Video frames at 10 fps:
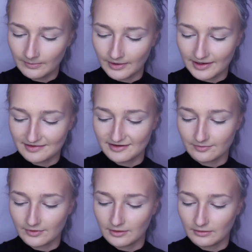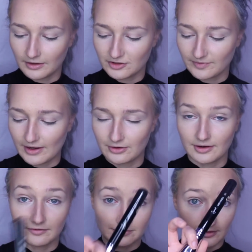my Sigma Large Powder
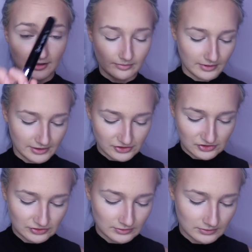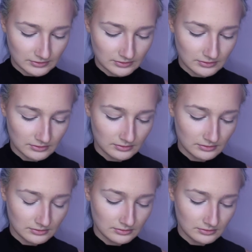F30 brush,
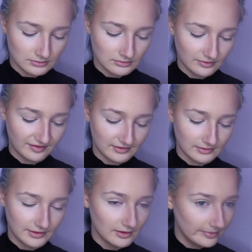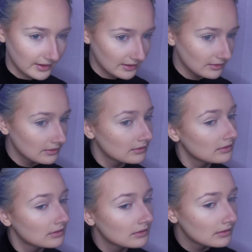just a little bit
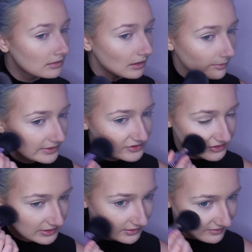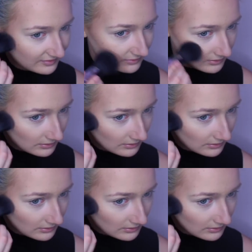on my cheeks.